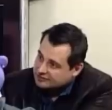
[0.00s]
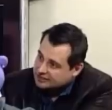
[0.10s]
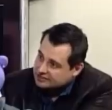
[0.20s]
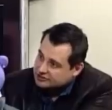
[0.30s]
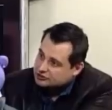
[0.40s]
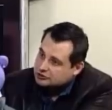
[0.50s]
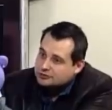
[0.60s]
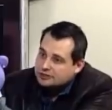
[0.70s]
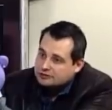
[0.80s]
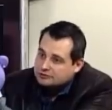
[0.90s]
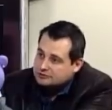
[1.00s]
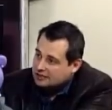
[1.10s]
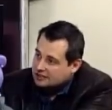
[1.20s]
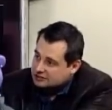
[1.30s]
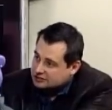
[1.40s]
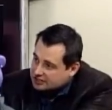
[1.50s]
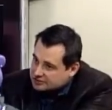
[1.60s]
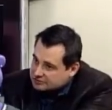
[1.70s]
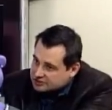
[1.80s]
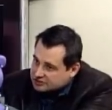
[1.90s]
a pseudo
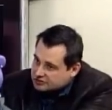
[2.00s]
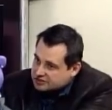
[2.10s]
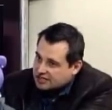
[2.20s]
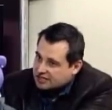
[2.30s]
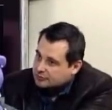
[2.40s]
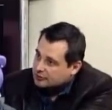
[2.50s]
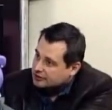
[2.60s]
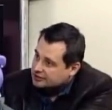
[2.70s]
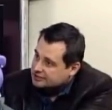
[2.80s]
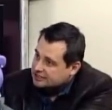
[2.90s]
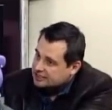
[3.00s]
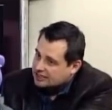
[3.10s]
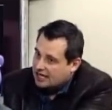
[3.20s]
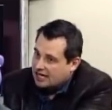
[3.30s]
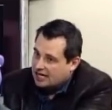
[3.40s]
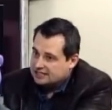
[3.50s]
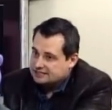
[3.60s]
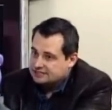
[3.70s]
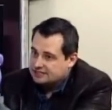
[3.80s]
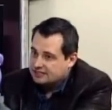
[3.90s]
Sesame Street neighborhood. Mm-hmm.
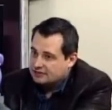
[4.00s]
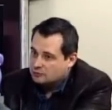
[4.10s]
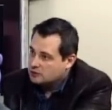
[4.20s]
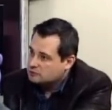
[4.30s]
And uh, what